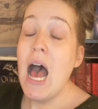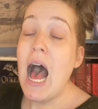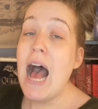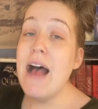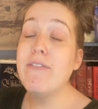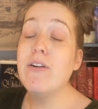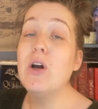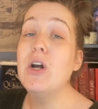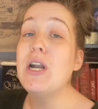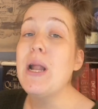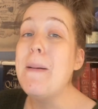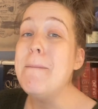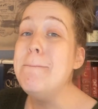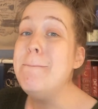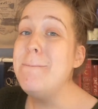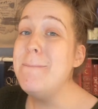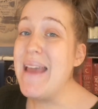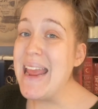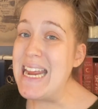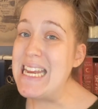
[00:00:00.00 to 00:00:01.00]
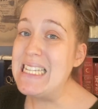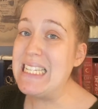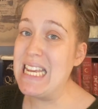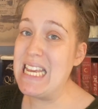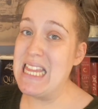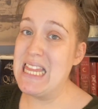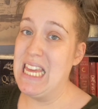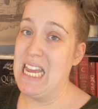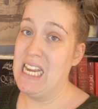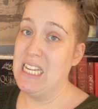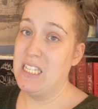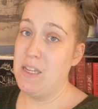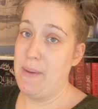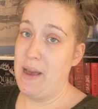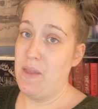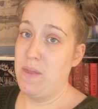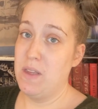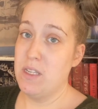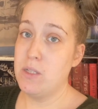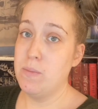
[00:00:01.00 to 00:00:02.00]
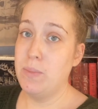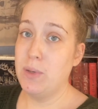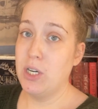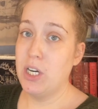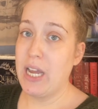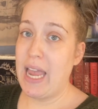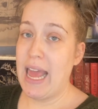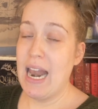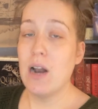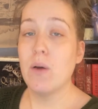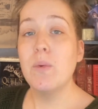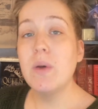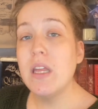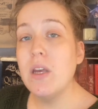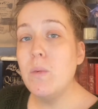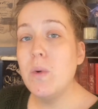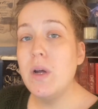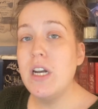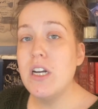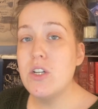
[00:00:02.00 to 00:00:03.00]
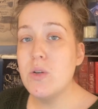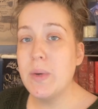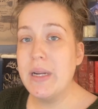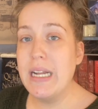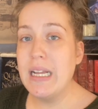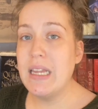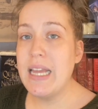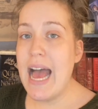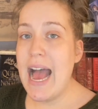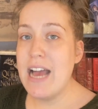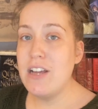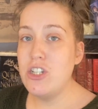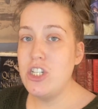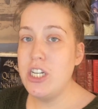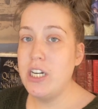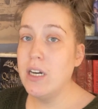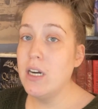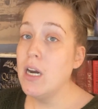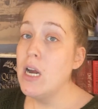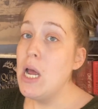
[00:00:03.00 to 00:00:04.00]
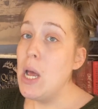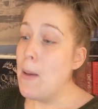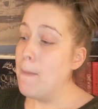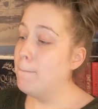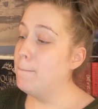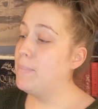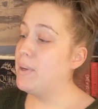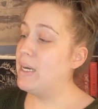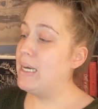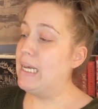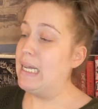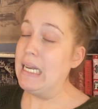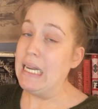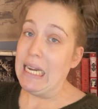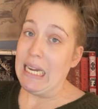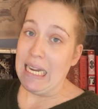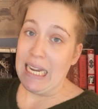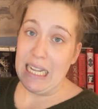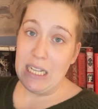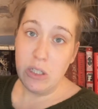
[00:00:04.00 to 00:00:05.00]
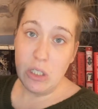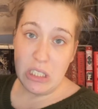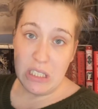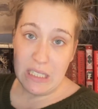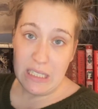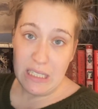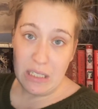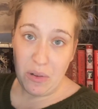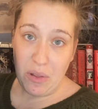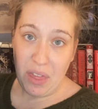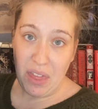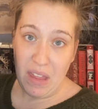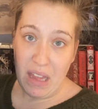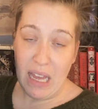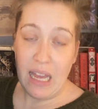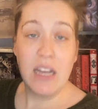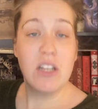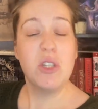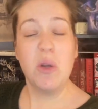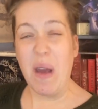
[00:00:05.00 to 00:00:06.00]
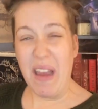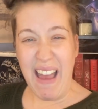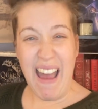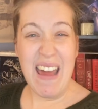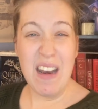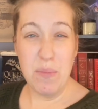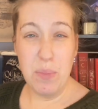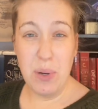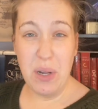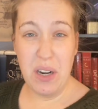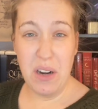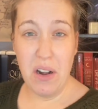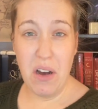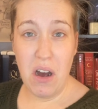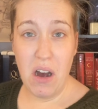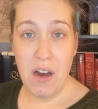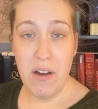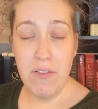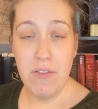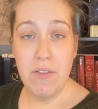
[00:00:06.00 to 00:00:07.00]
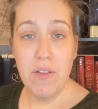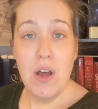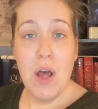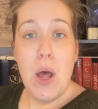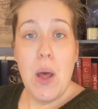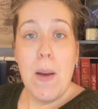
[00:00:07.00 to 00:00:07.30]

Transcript: I've heard amazing things about this book, and I really wanted to read it last year, but it looked a little thick, so I kind of put it off.